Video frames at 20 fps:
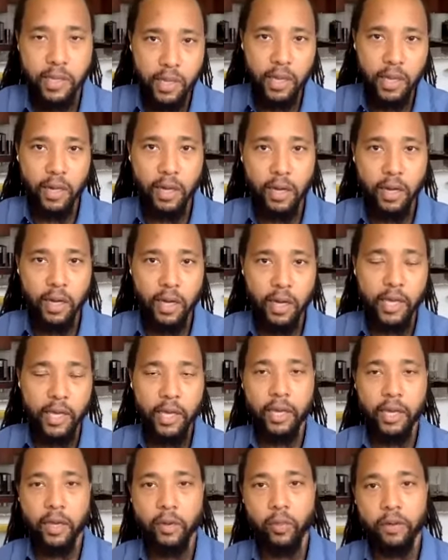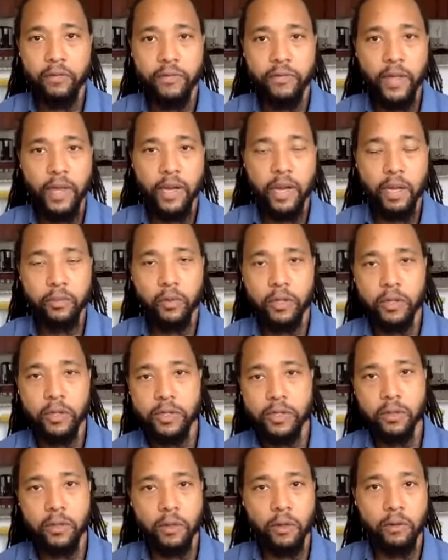Uh, and with that, I'm going to
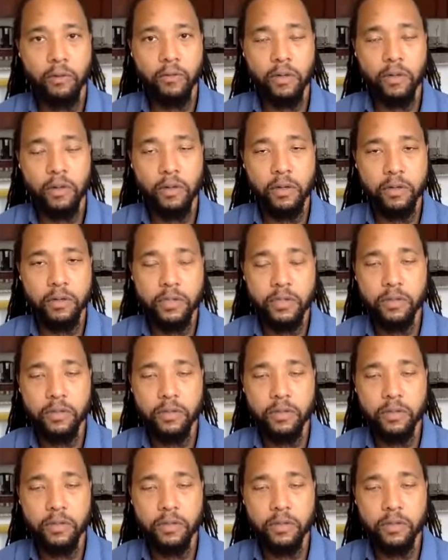turn it over